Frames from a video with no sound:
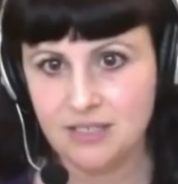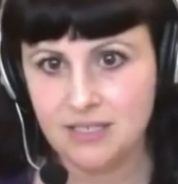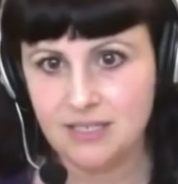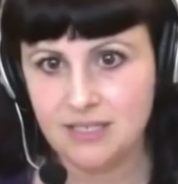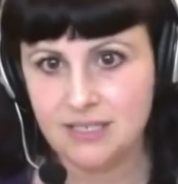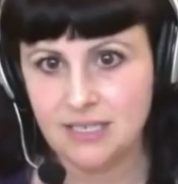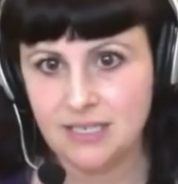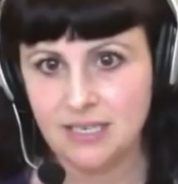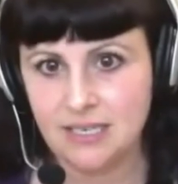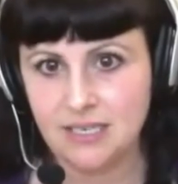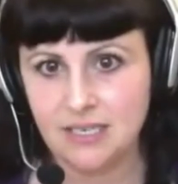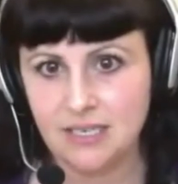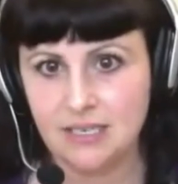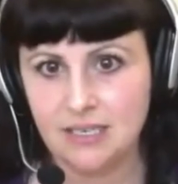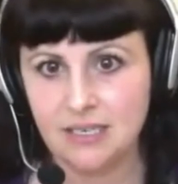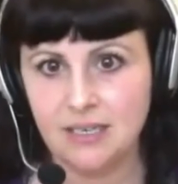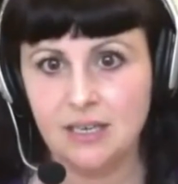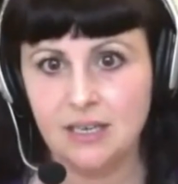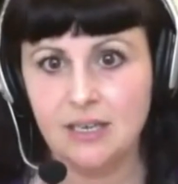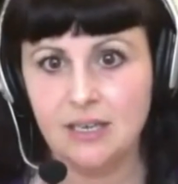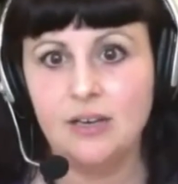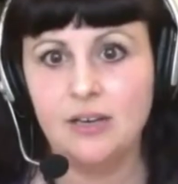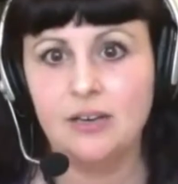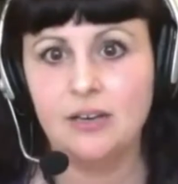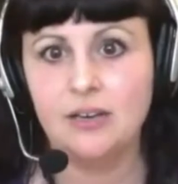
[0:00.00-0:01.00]
and just say
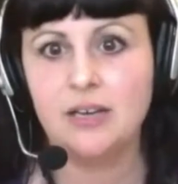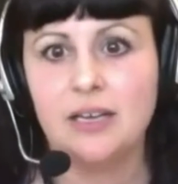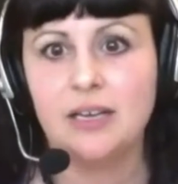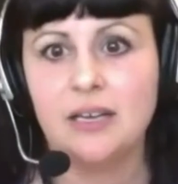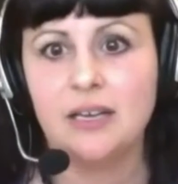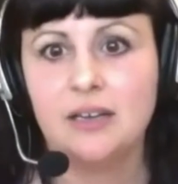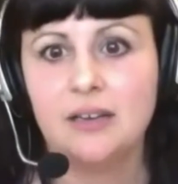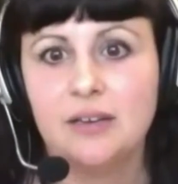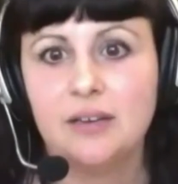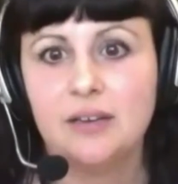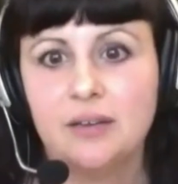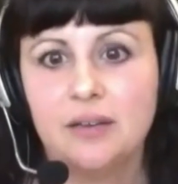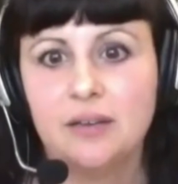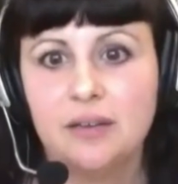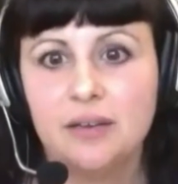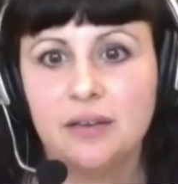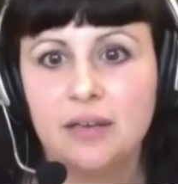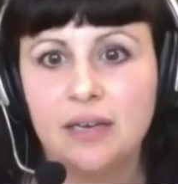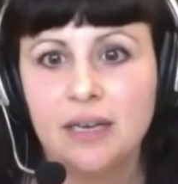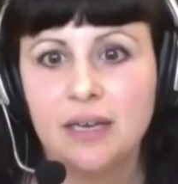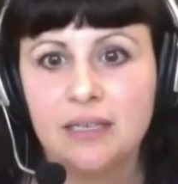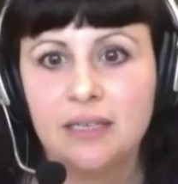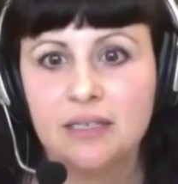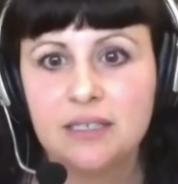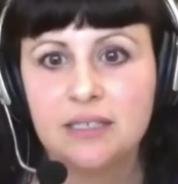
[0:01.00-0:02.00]
okay.
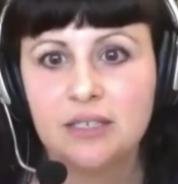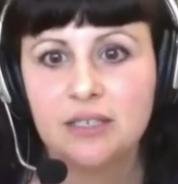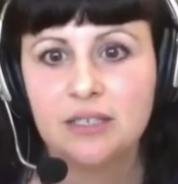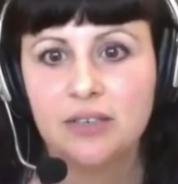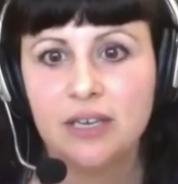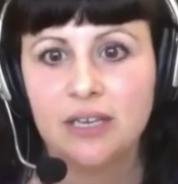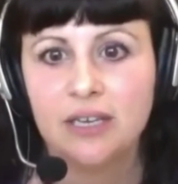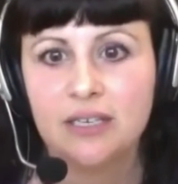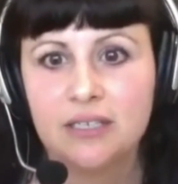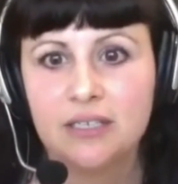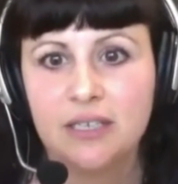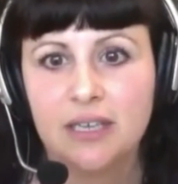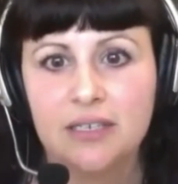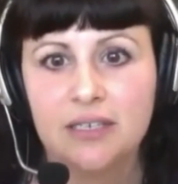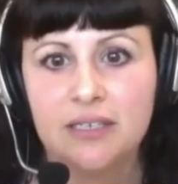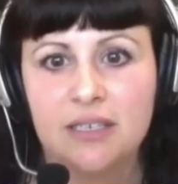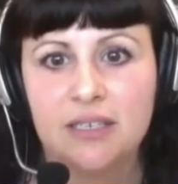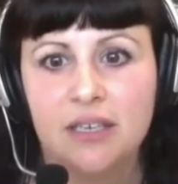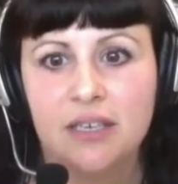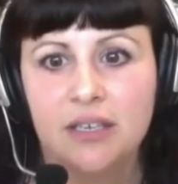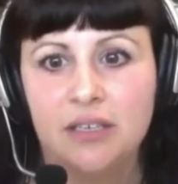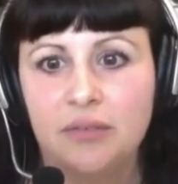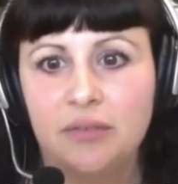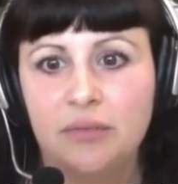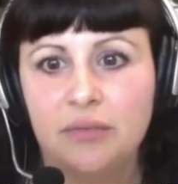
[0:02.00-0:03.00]
Nancy Grassi. I just
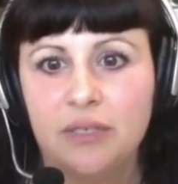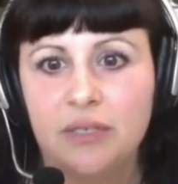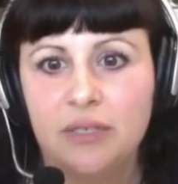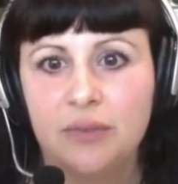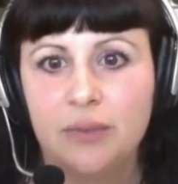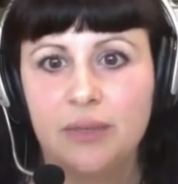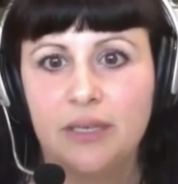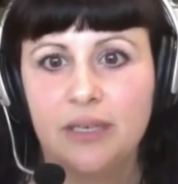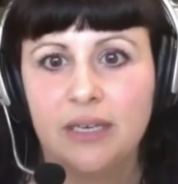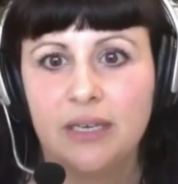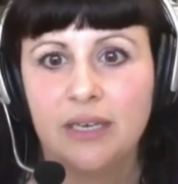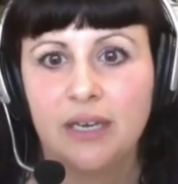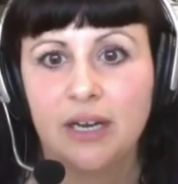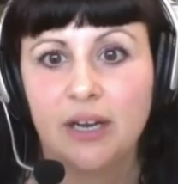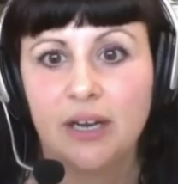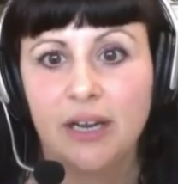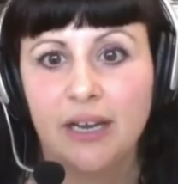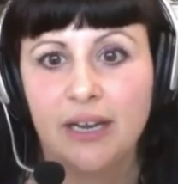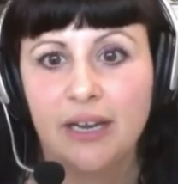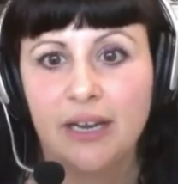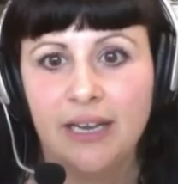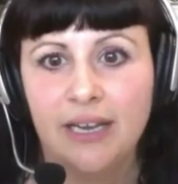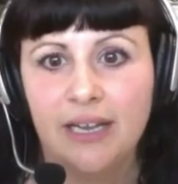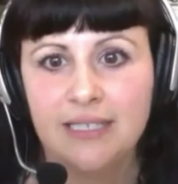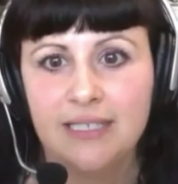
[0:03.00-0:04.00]
saw you retweeted it.
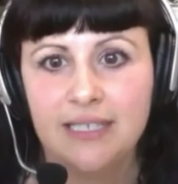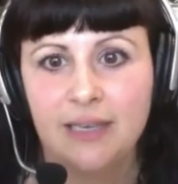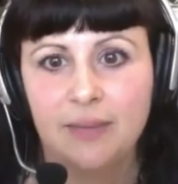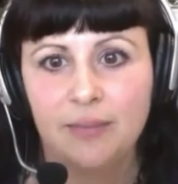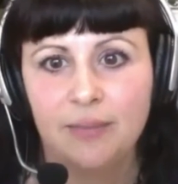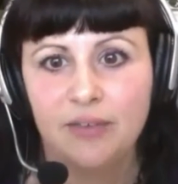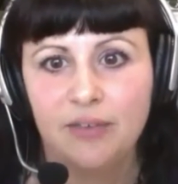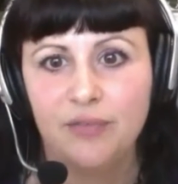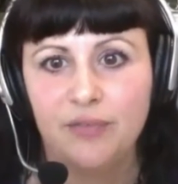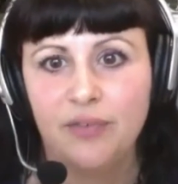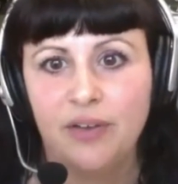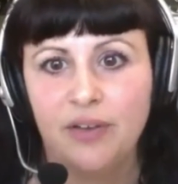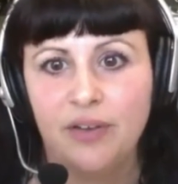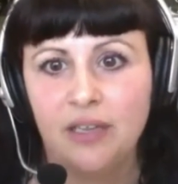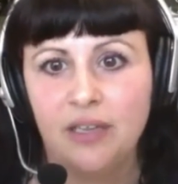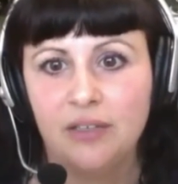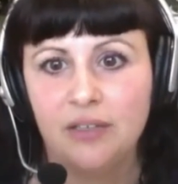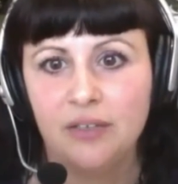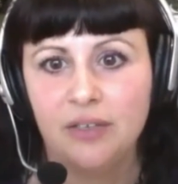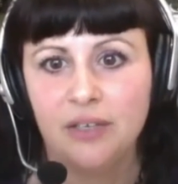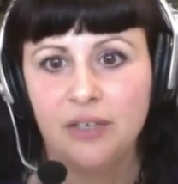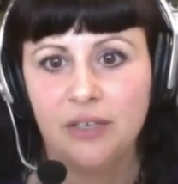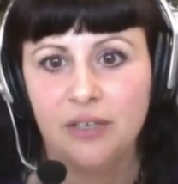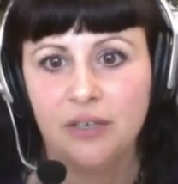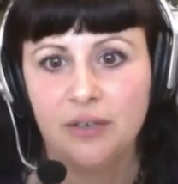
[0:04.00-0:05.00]
Okay, Nancy, I'm going to
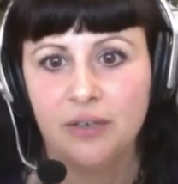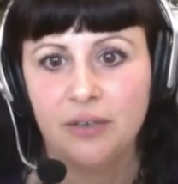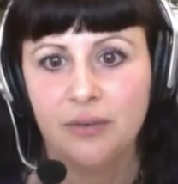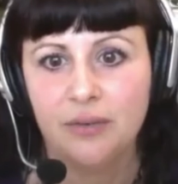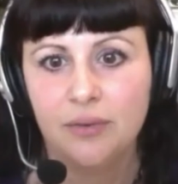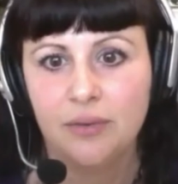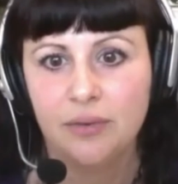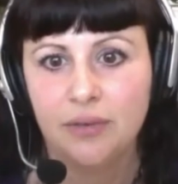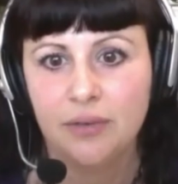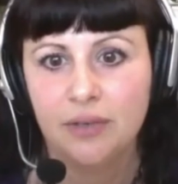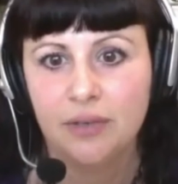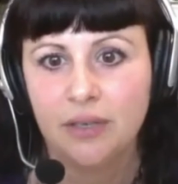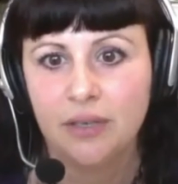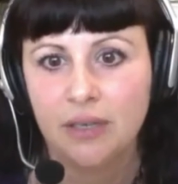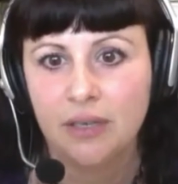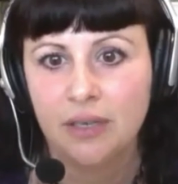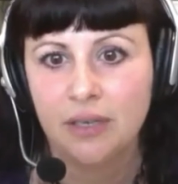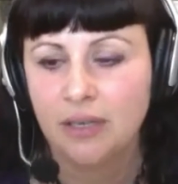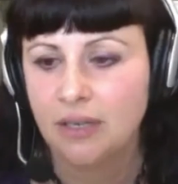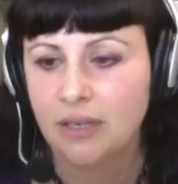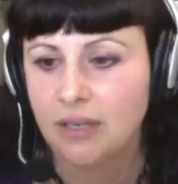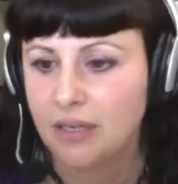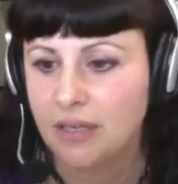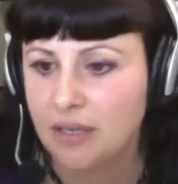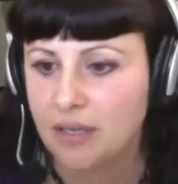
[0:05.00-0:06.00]
follow you.
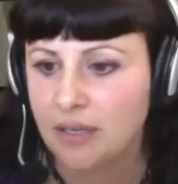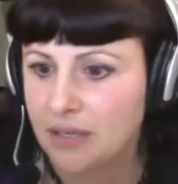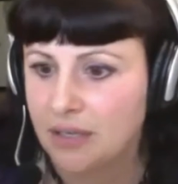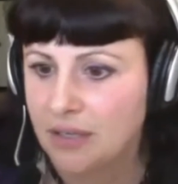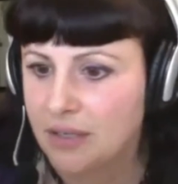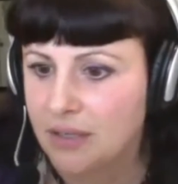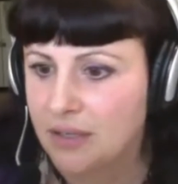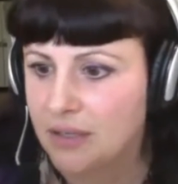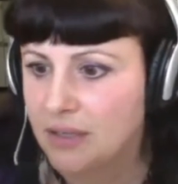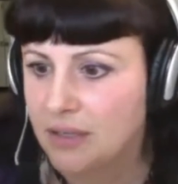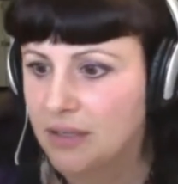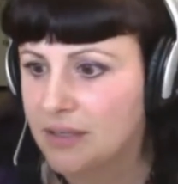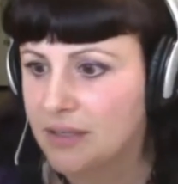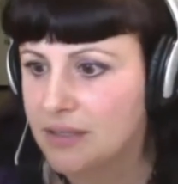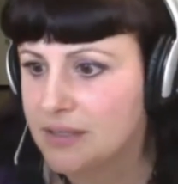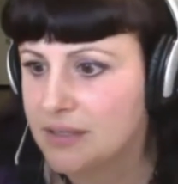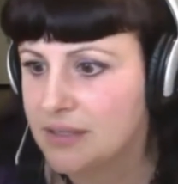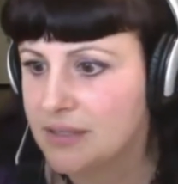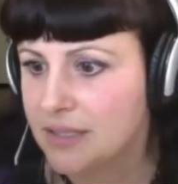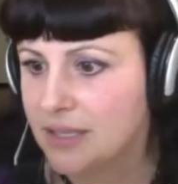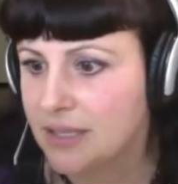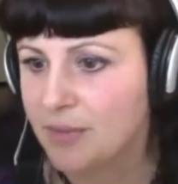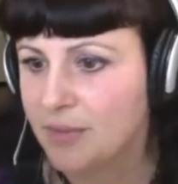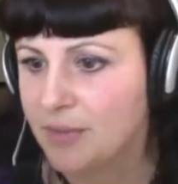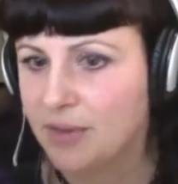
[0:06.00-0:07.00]
Let's
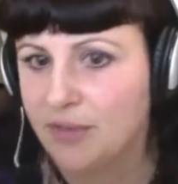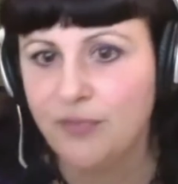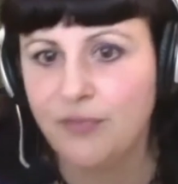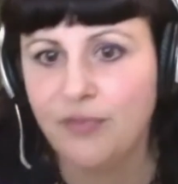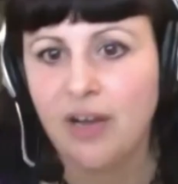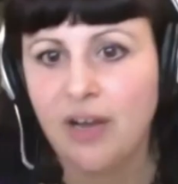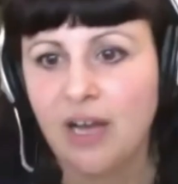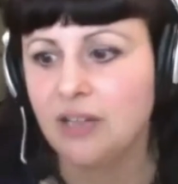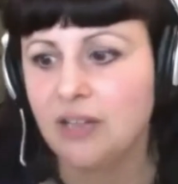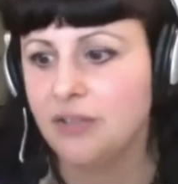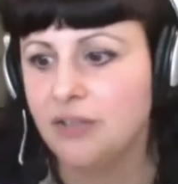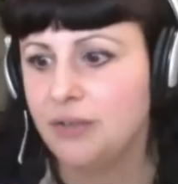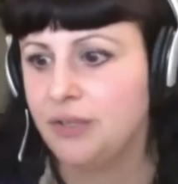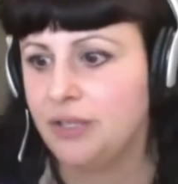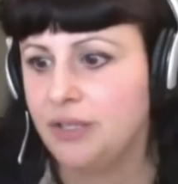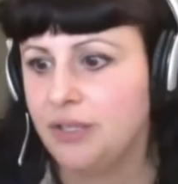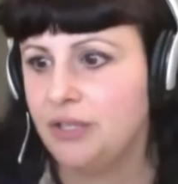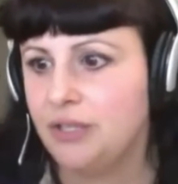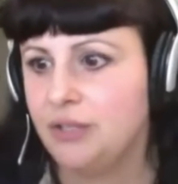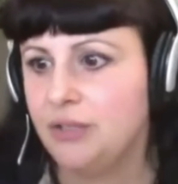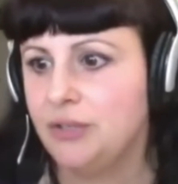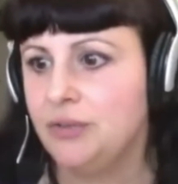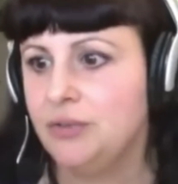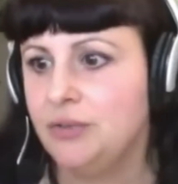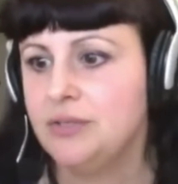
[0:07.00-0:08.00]
see. I'm going to follow
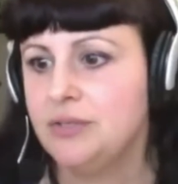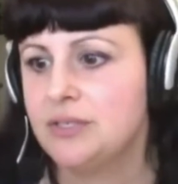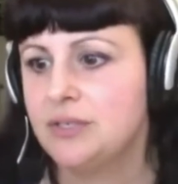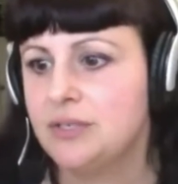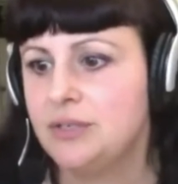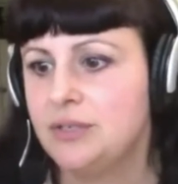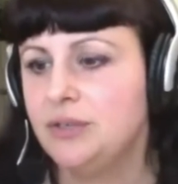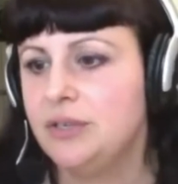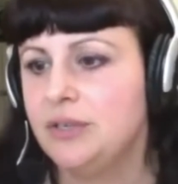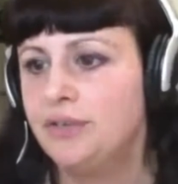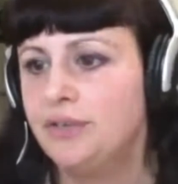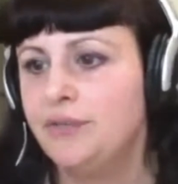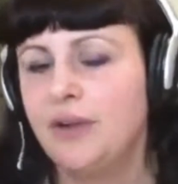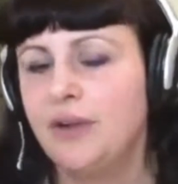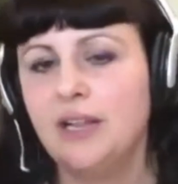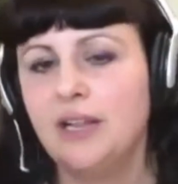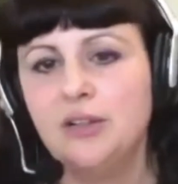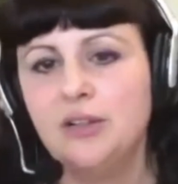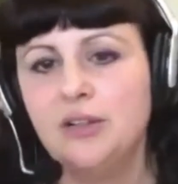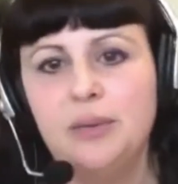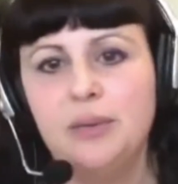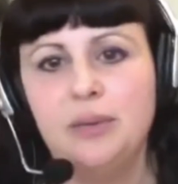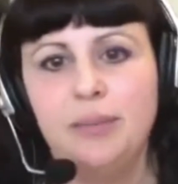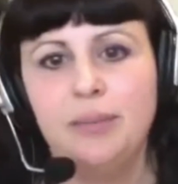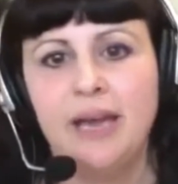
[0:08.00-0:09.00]
you so you can
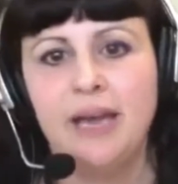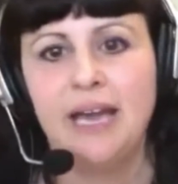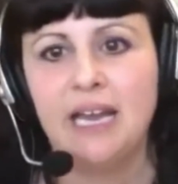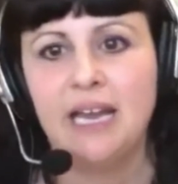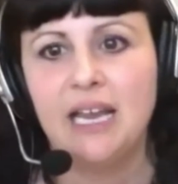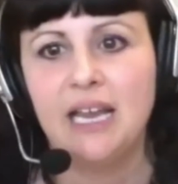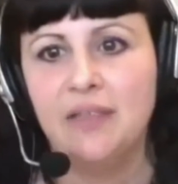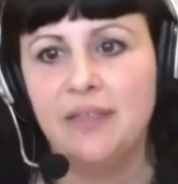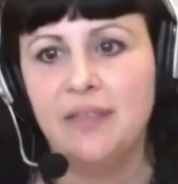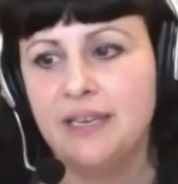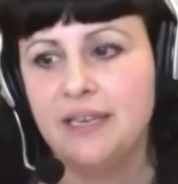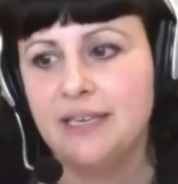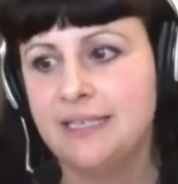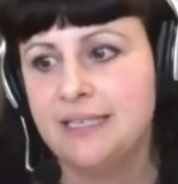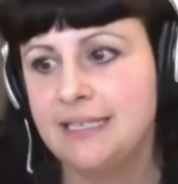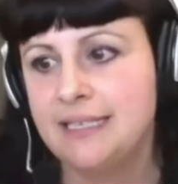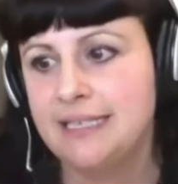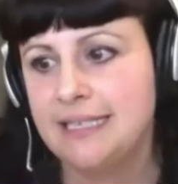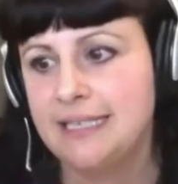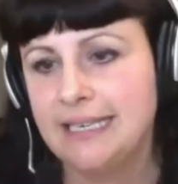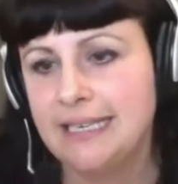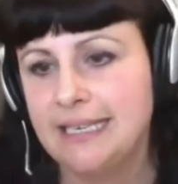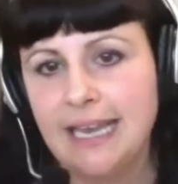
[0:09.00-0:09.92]
follow me back and then